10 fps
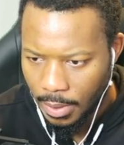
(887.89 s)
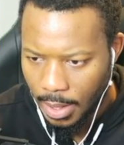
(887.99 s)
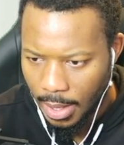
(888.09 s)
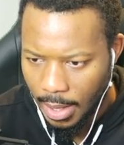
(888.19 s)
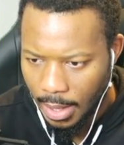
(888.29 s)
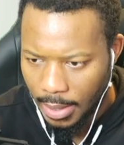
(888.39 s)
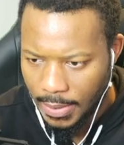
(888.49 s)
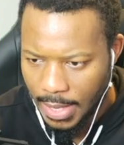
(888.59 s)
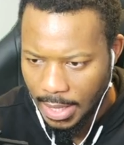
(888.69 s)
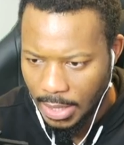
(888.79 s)
And let's
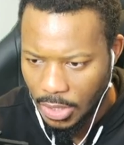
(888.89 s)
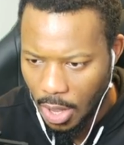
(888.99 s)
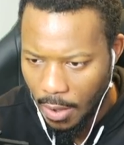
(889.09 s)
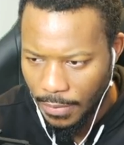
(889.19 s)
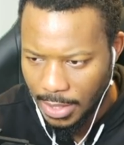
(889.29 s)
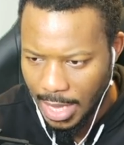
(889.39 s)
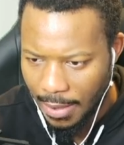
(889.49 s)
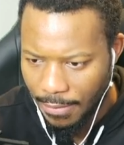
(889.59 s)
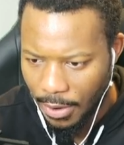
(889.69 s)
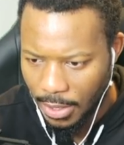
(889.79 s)
take this office key
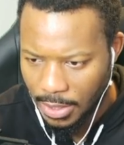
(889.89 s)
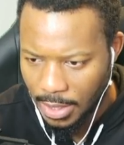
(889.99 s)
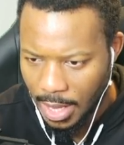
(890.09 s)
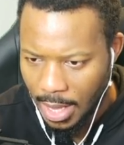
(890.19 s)
first.